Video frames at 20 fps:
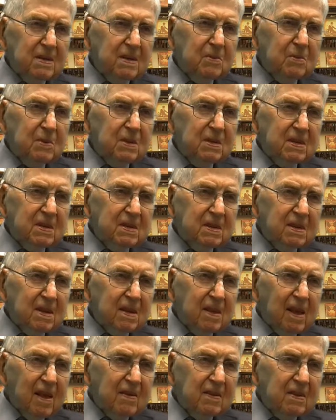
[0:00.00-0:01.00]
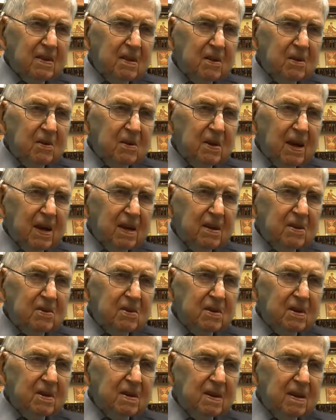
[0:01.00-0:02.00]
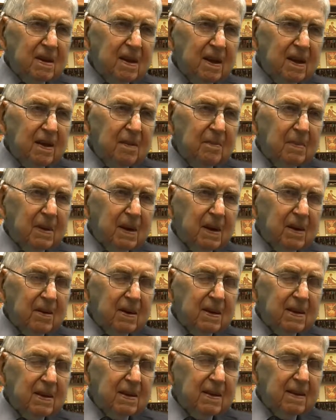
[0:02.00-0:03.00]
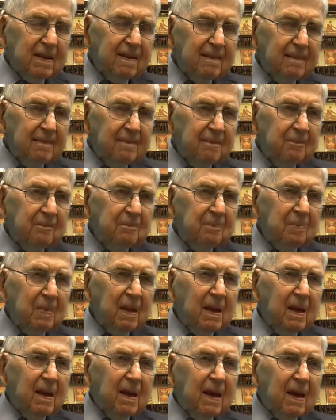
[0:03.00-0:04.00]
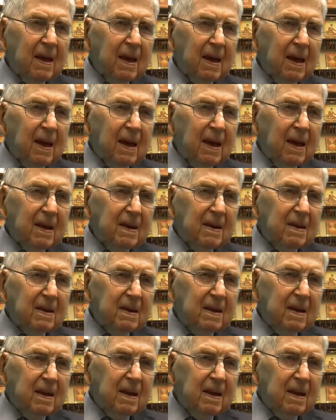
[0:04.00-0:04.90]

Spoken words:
It was in another location in Barrington. And